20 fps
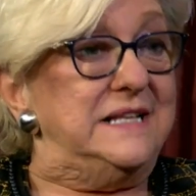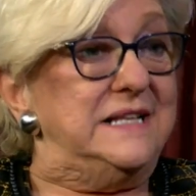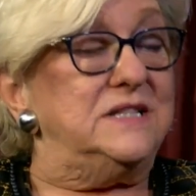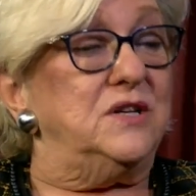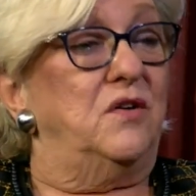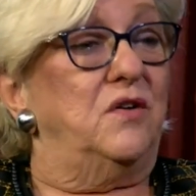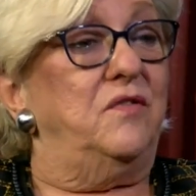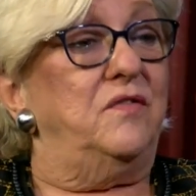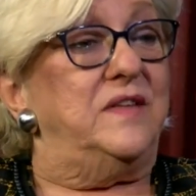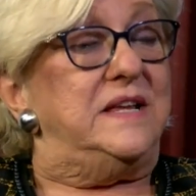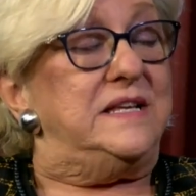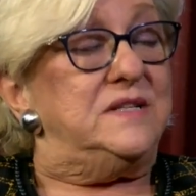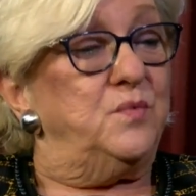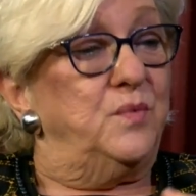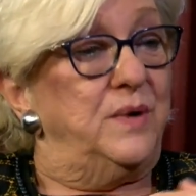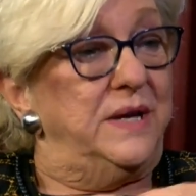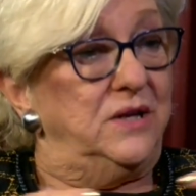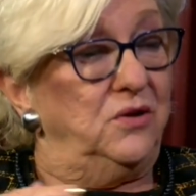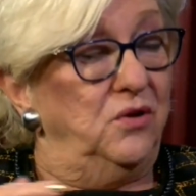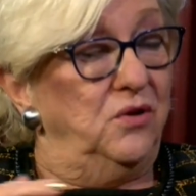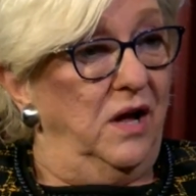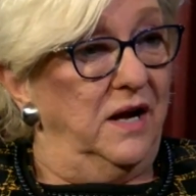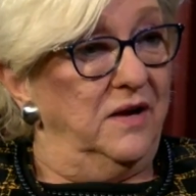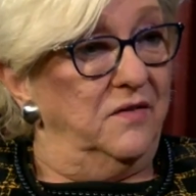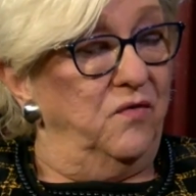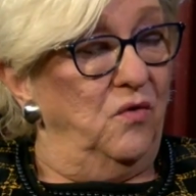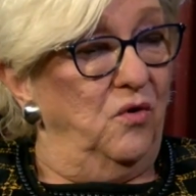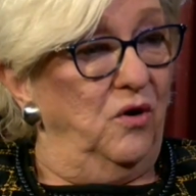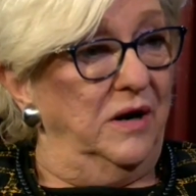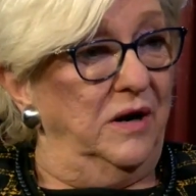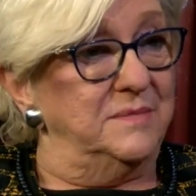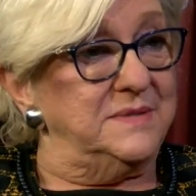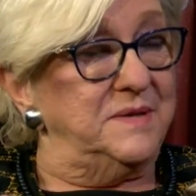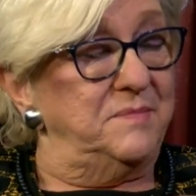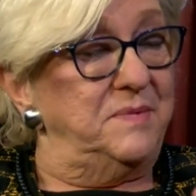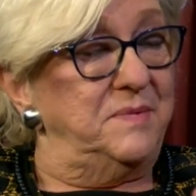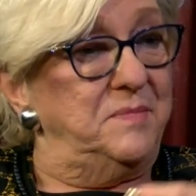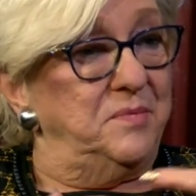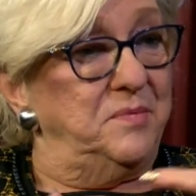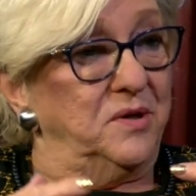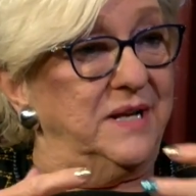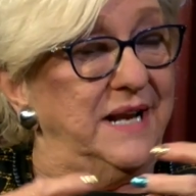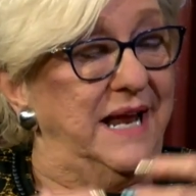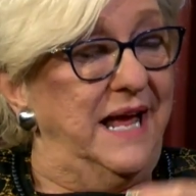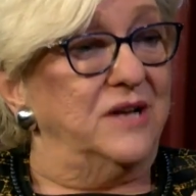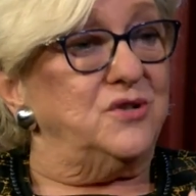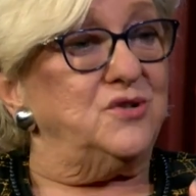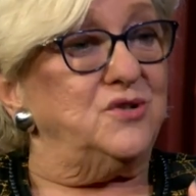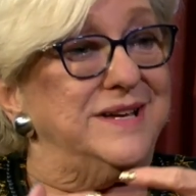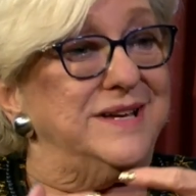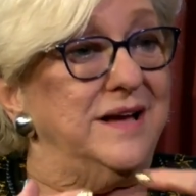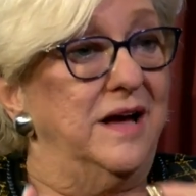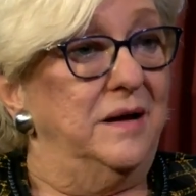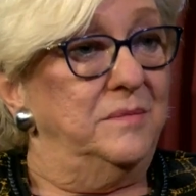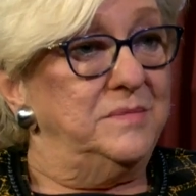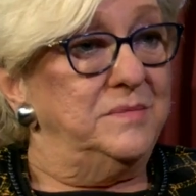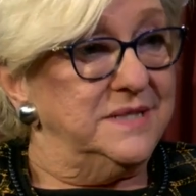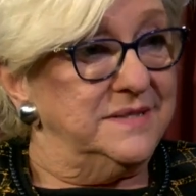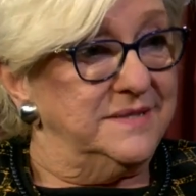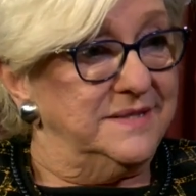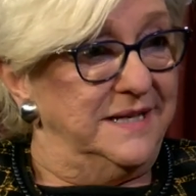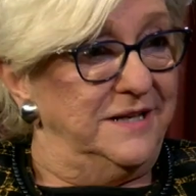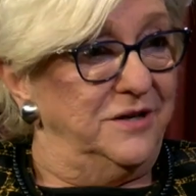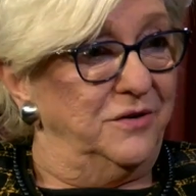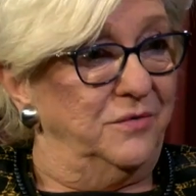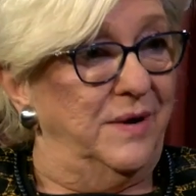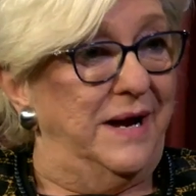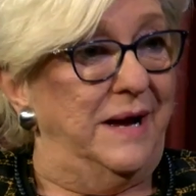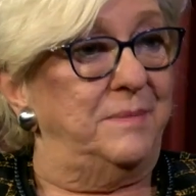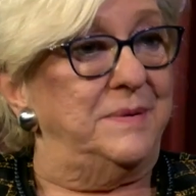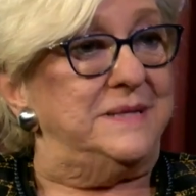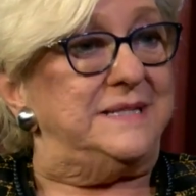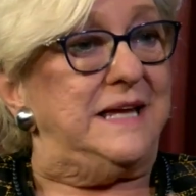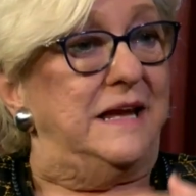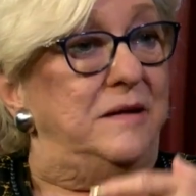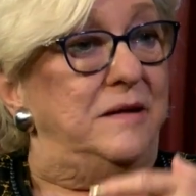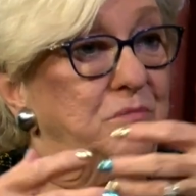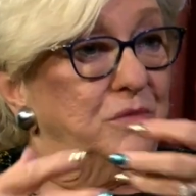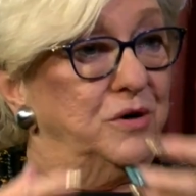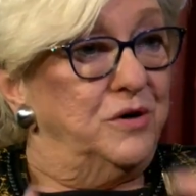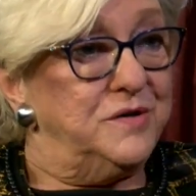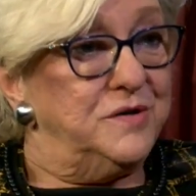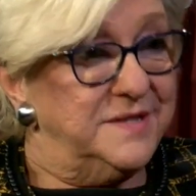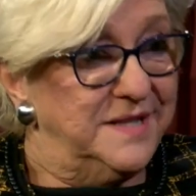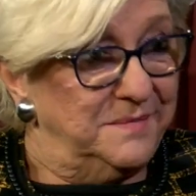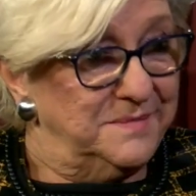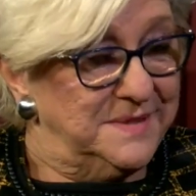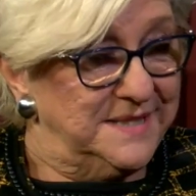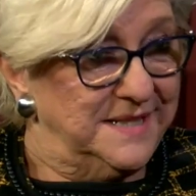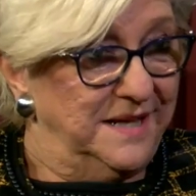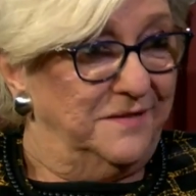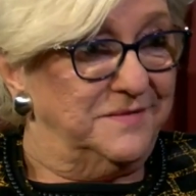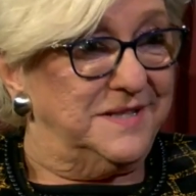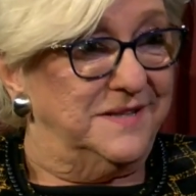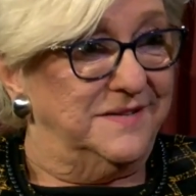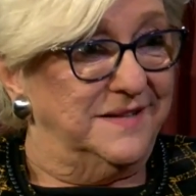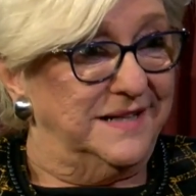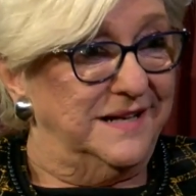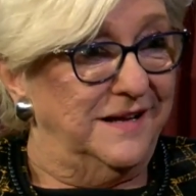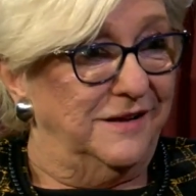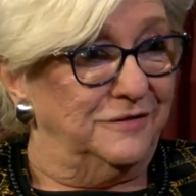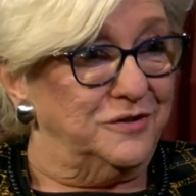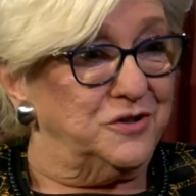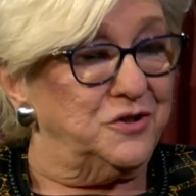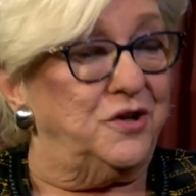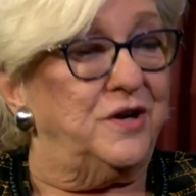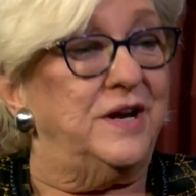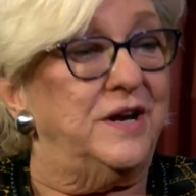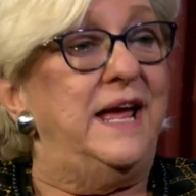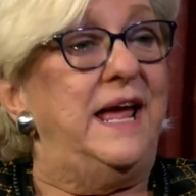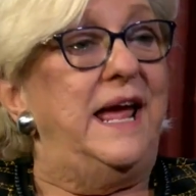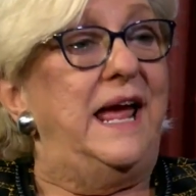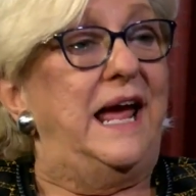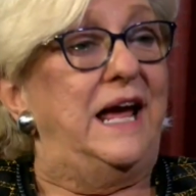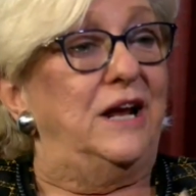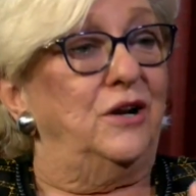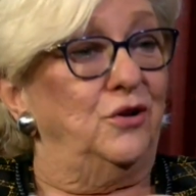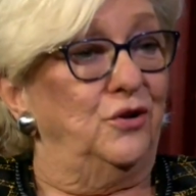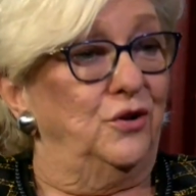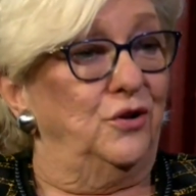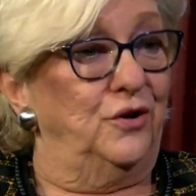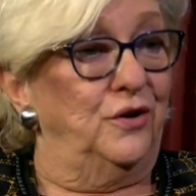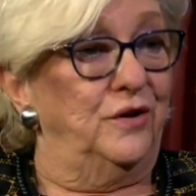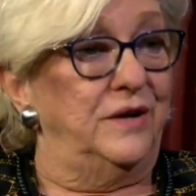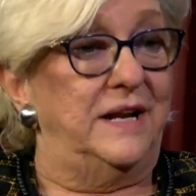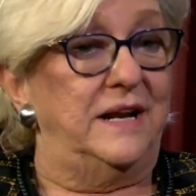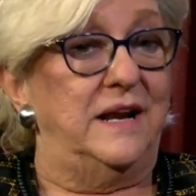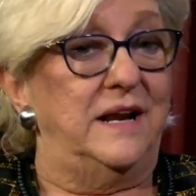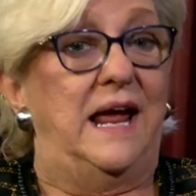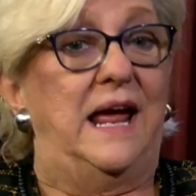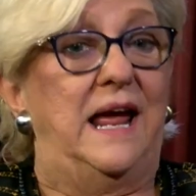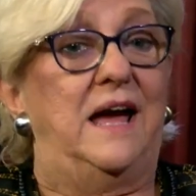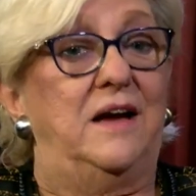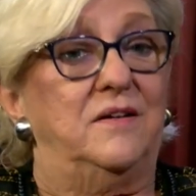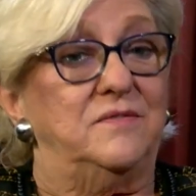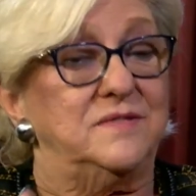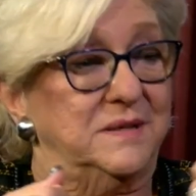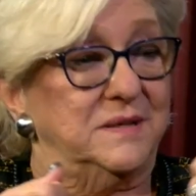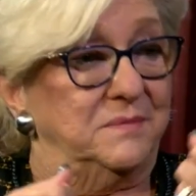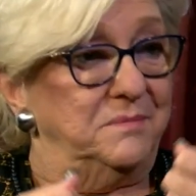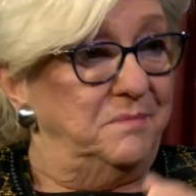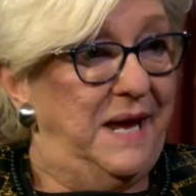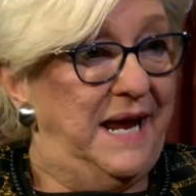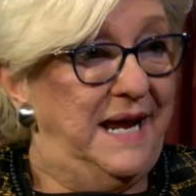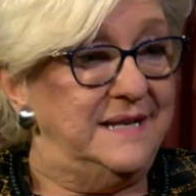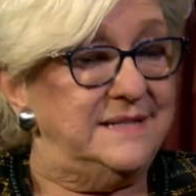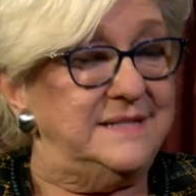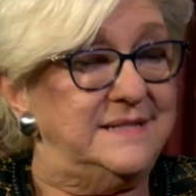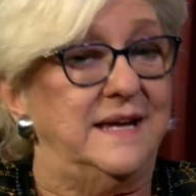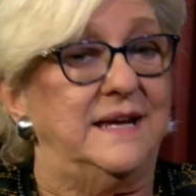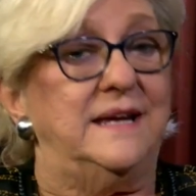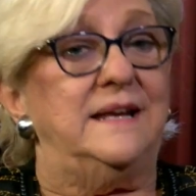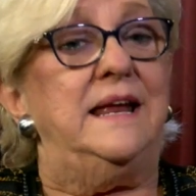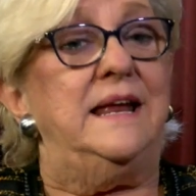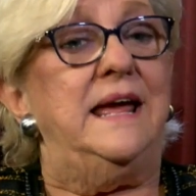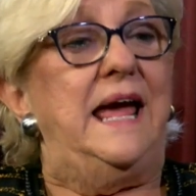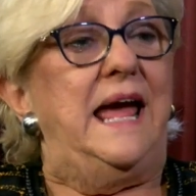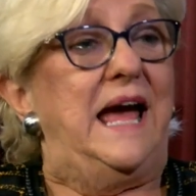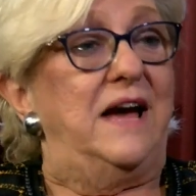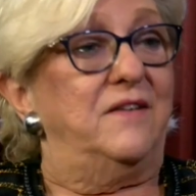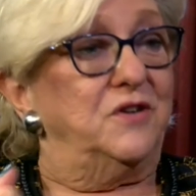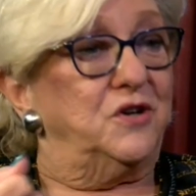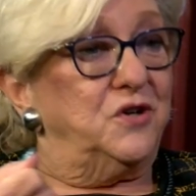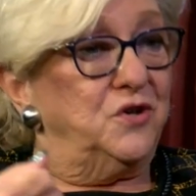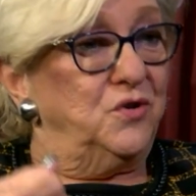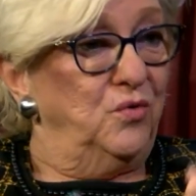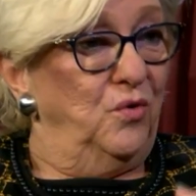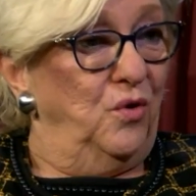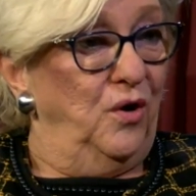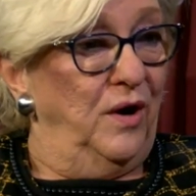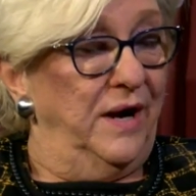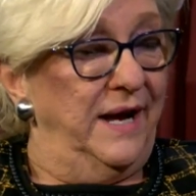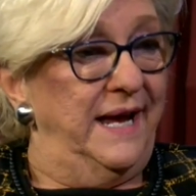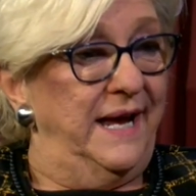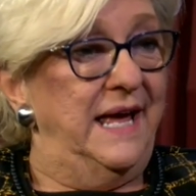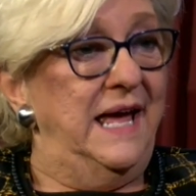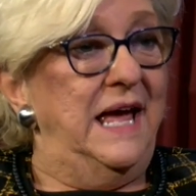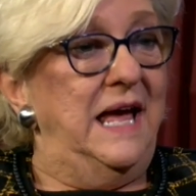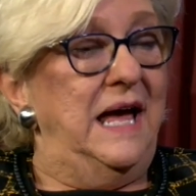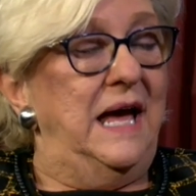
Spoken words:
So these week-long forums that people can actually come to Cedar Rapids, immerse themselves in the culture, and learn and have some painting and have a kroy,